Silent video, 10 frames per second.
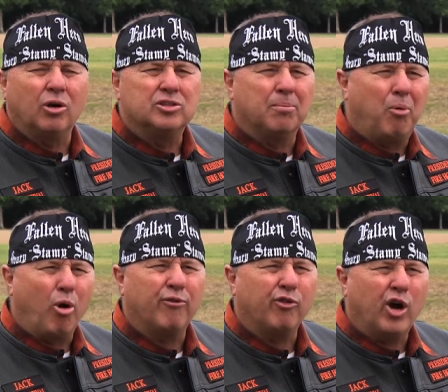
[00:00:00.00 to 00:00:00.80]
It's
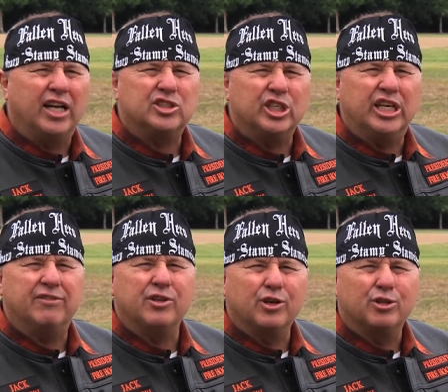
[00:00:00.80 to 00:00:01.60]
important for us to
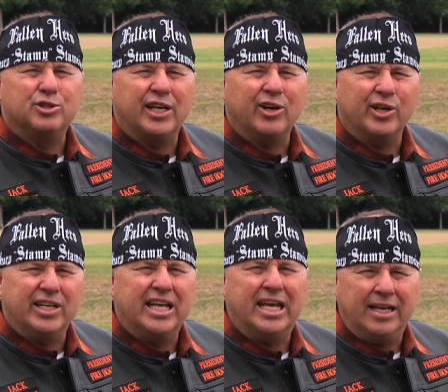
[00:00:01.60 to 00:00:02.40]
give to those that are
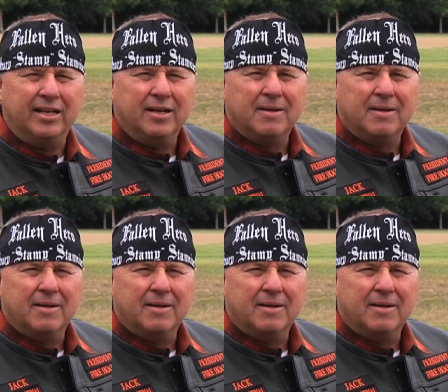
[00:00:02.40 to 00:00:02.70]
in need.